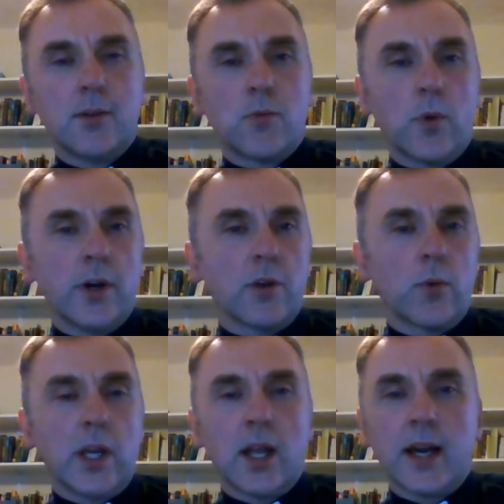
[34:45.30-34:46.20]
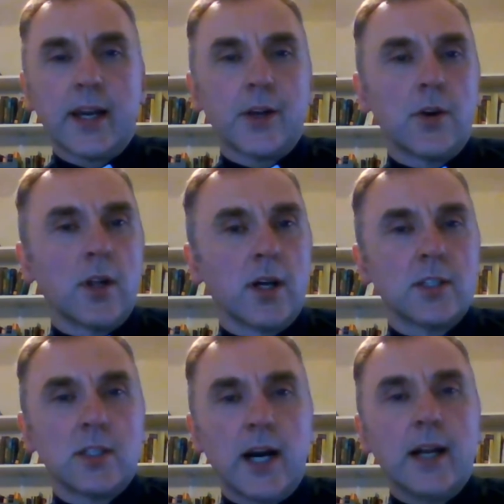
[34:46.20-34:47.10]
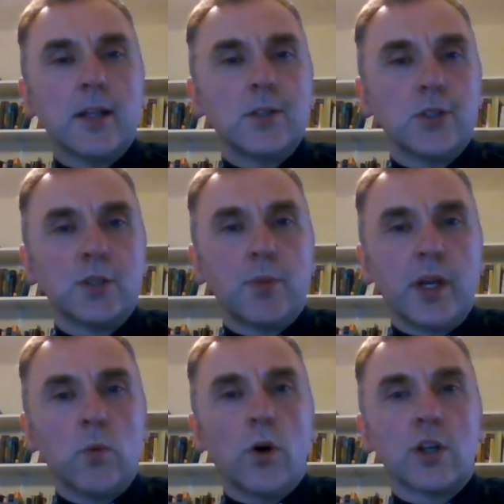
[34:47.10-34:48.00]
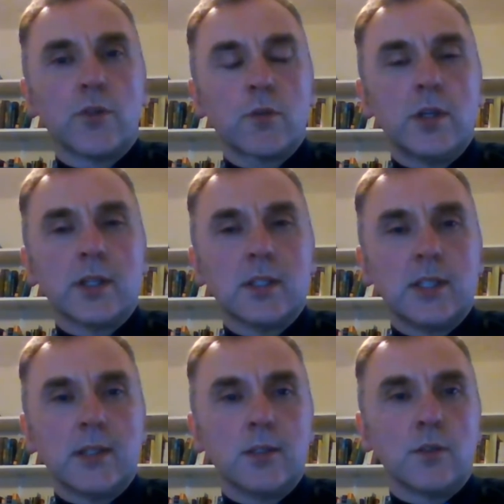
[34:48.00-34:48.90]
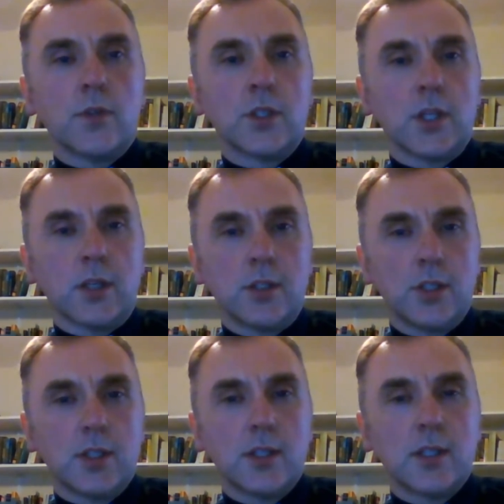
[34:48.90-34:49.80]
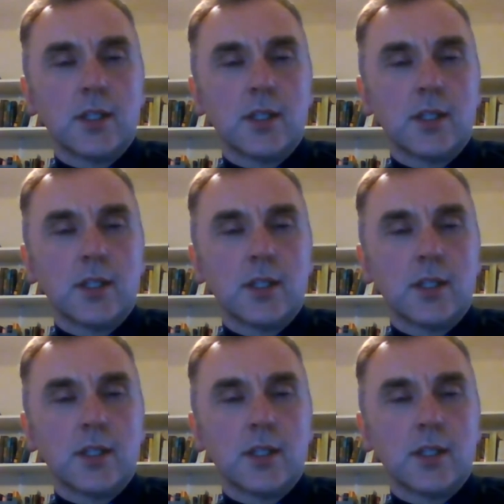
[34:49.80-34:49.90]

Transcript: And whether we like it or not, silence has been one of the greatest sins of the church.